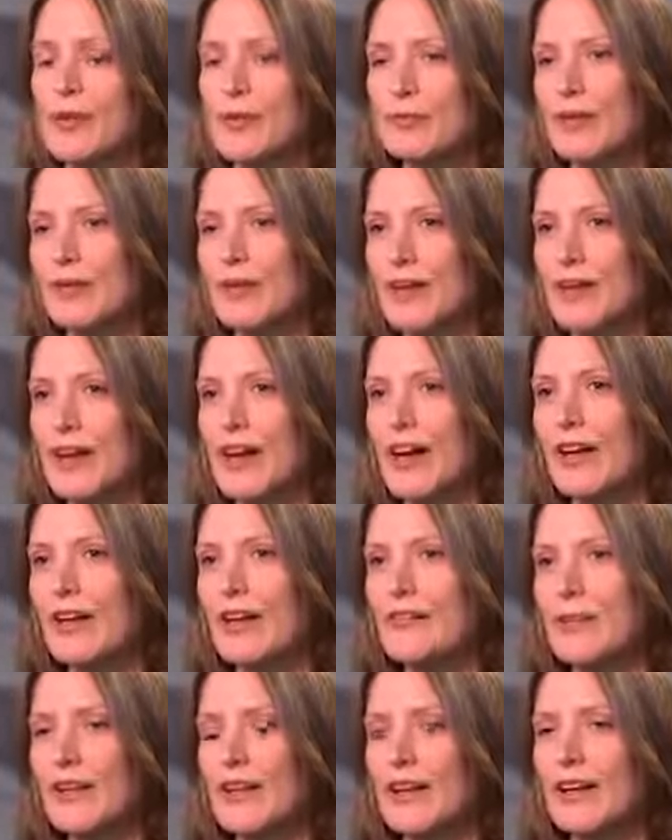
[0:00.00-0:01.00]
we put it
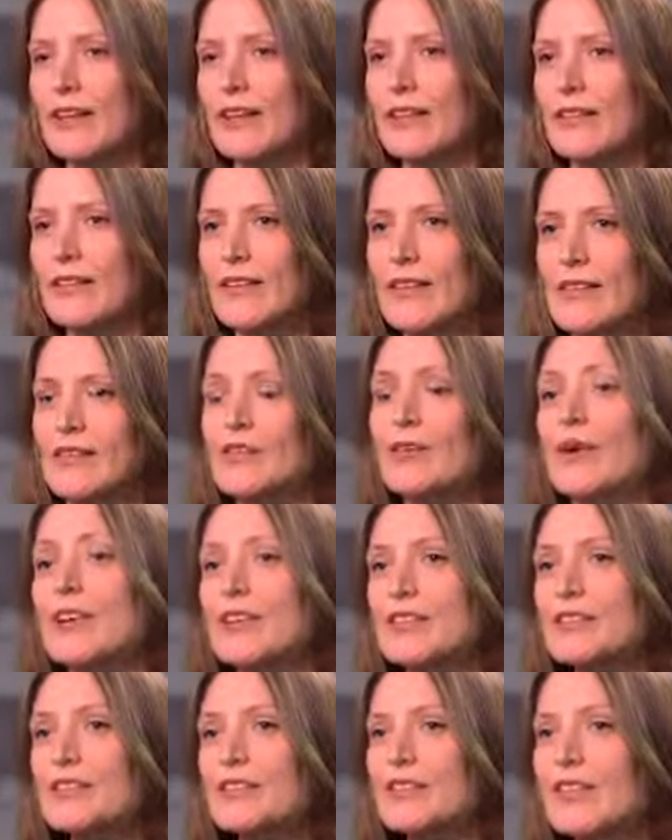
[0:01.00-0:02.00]
out and it's
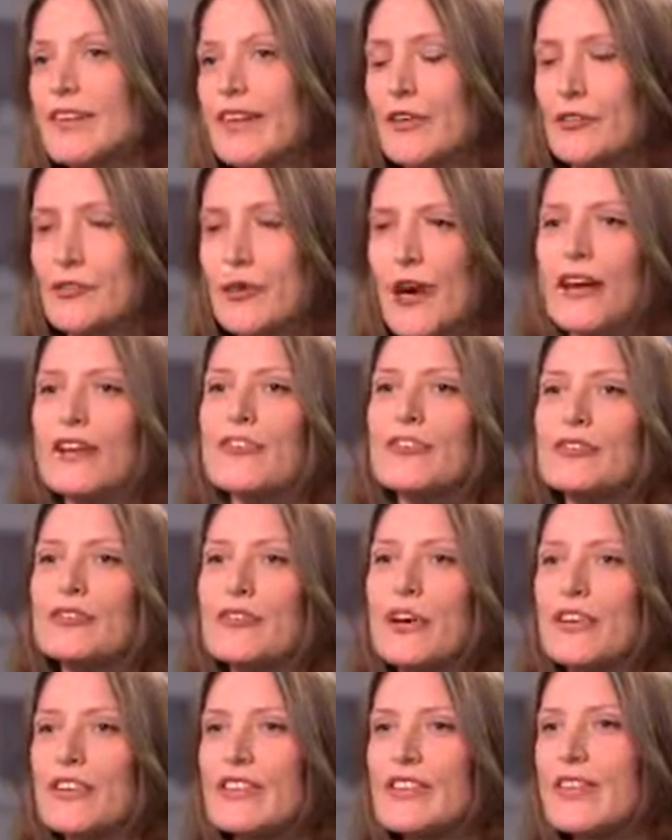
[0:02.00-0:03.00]
always good to get a range
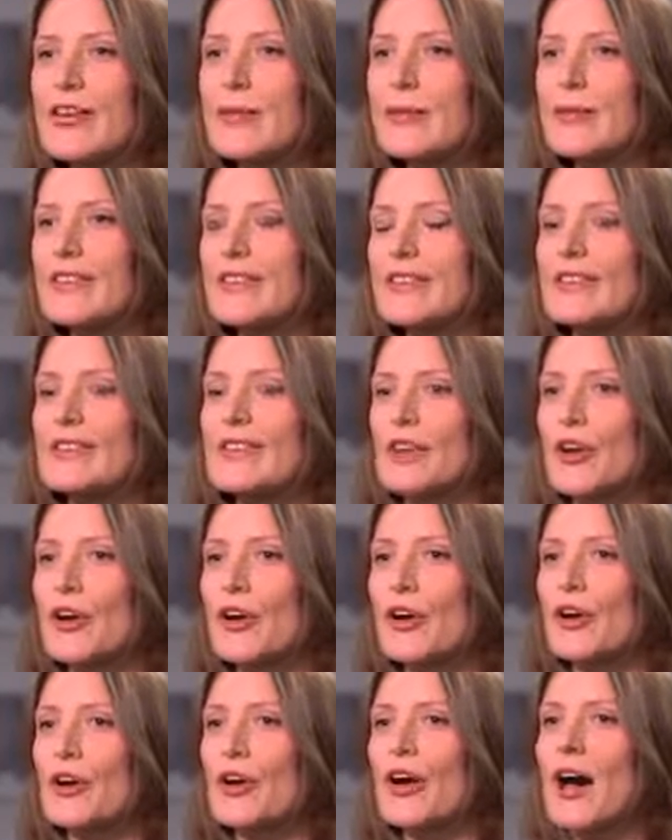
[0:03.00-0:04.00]
of concepts.
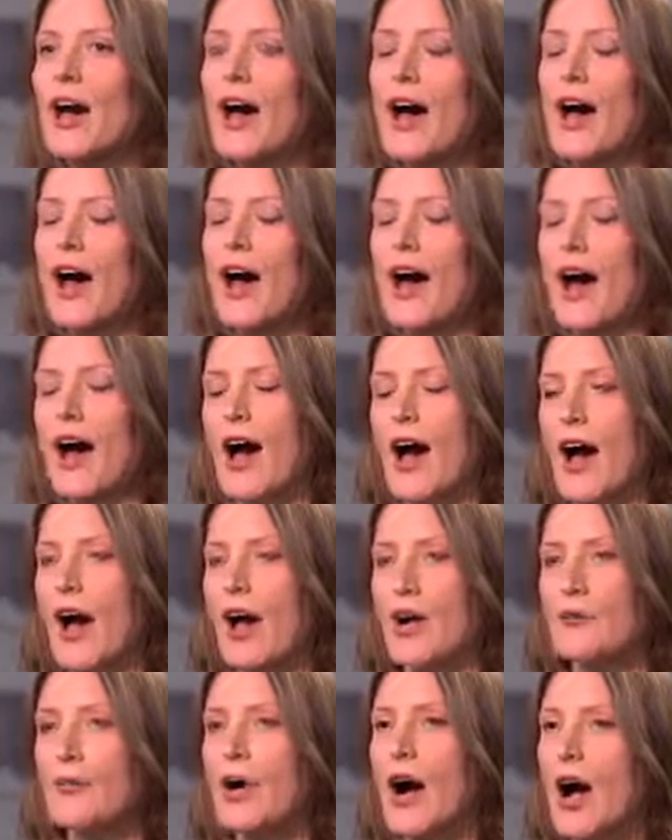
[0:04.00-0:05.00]
So
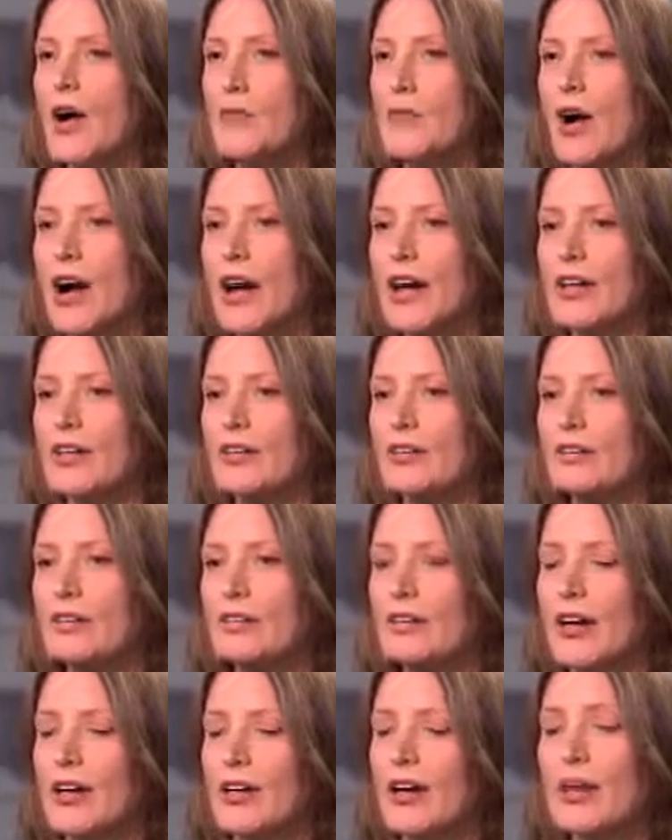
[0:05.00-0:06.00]
I
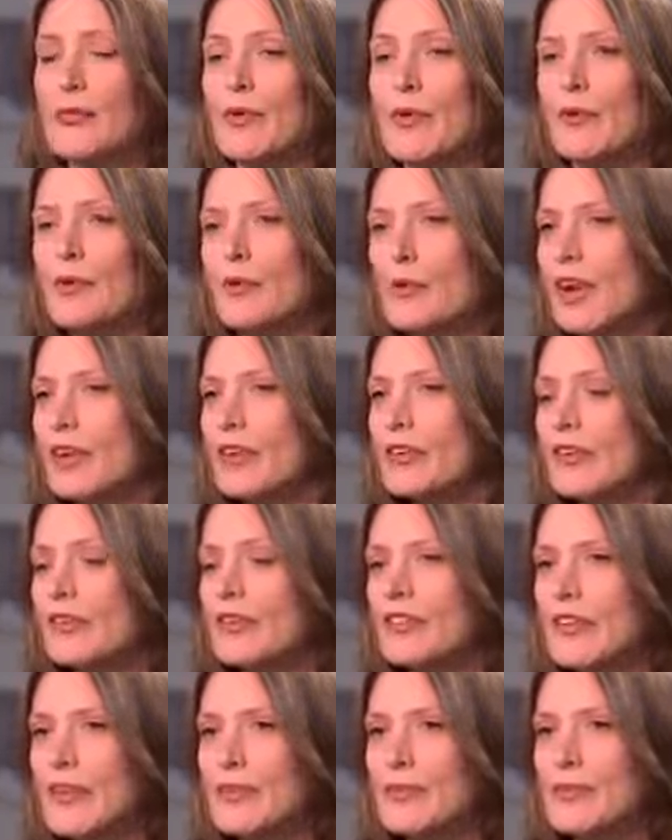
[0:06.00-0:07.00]
might come up with one
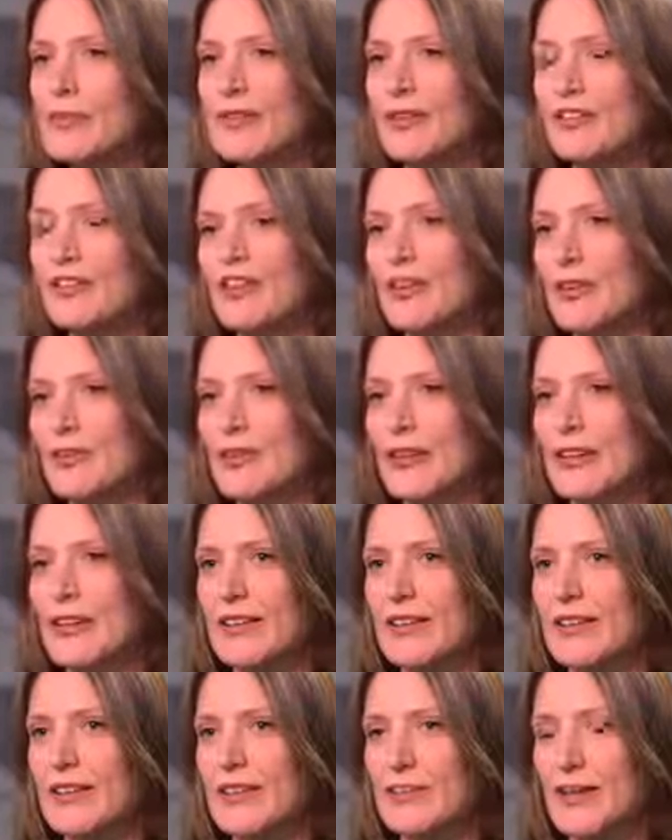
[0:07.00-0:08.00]
concept.
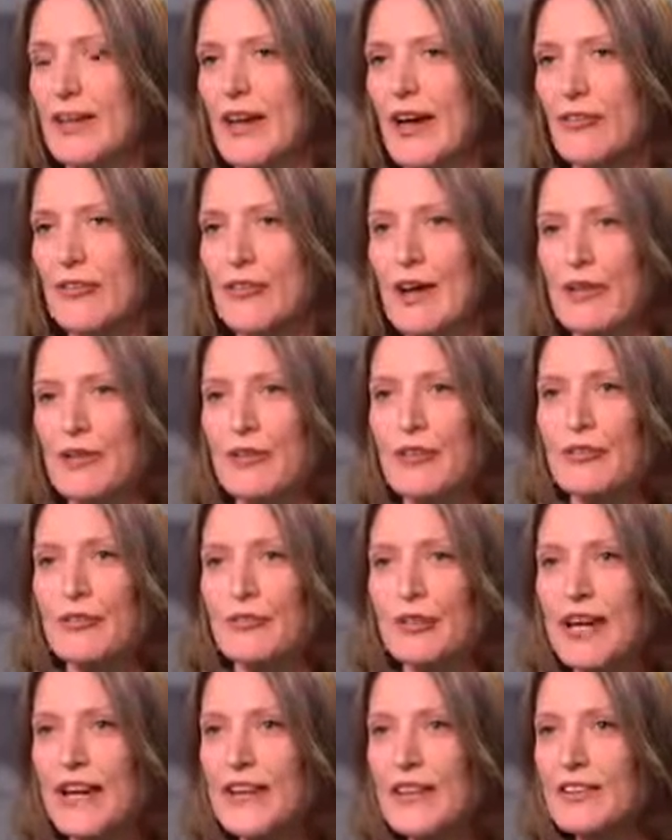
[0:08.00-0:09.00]
Usually we have around
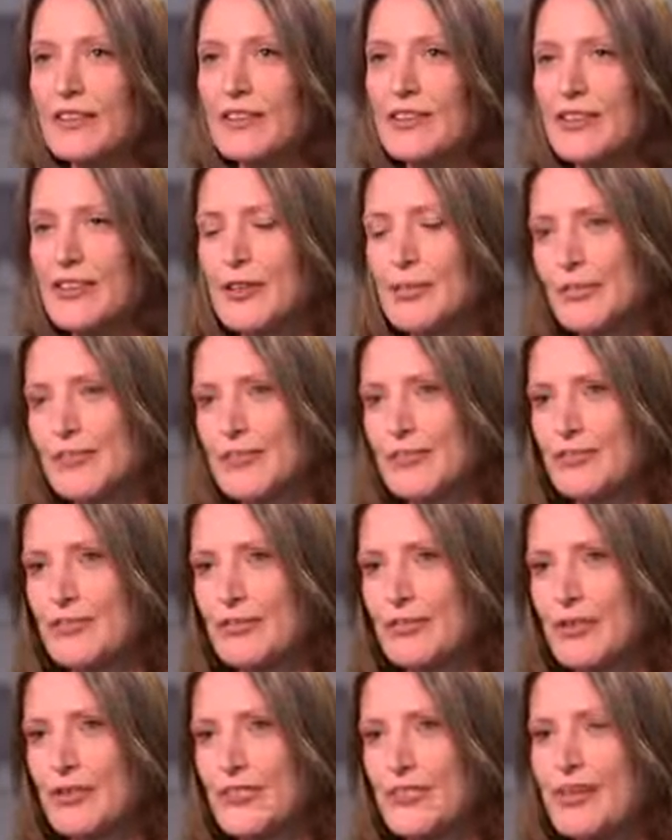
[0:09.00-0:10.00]
3 concepts
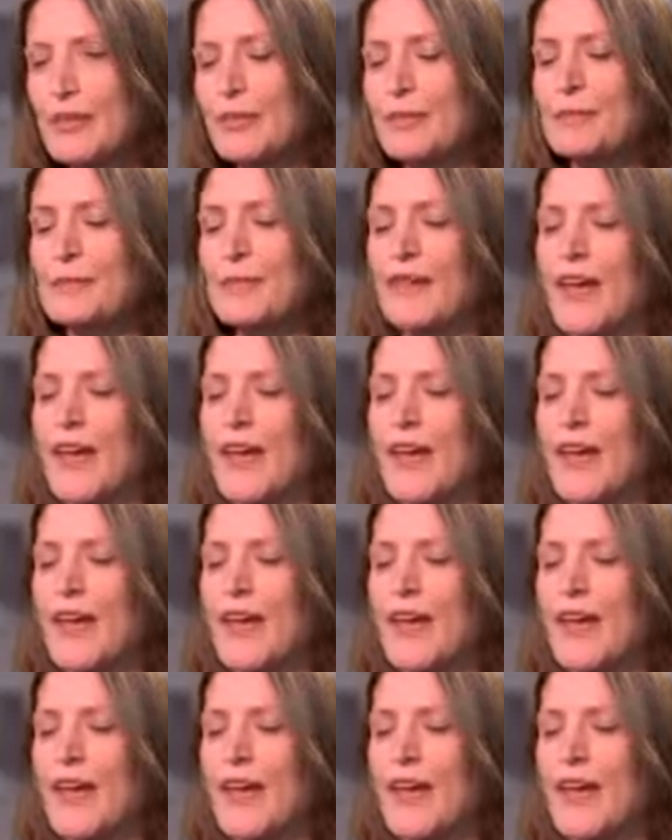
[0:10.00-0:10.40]
first up,